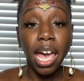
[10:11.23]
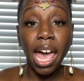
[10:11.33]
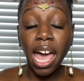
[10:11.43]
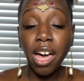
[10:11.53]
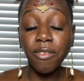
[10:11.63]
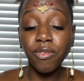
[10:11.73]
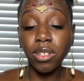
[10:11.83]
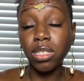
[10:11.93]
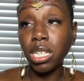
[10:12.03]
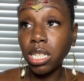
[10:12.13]

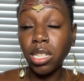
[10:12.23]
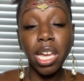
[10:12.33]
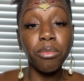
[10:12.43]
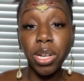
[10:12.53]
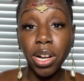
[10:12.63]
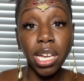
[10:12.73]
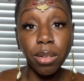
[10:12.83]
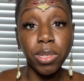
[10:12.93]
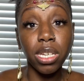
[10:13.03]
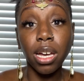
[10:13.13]
damn near
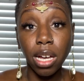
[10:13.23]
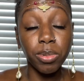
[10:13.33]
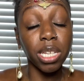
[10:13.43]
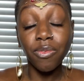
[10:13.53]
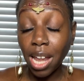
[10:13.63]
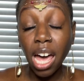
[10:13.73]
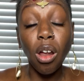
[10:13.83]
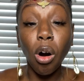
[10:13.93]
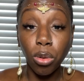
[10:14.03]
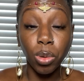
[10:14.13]
empty cups, if not
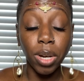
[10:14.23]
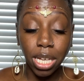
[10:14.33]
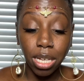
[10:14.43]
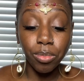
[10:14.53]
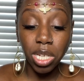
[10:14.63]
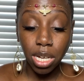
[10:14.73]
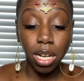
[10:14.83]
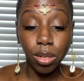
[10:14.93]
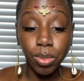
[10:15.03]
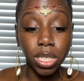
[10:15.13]
all the way empty
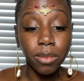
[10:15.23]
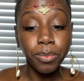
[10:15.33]
cups,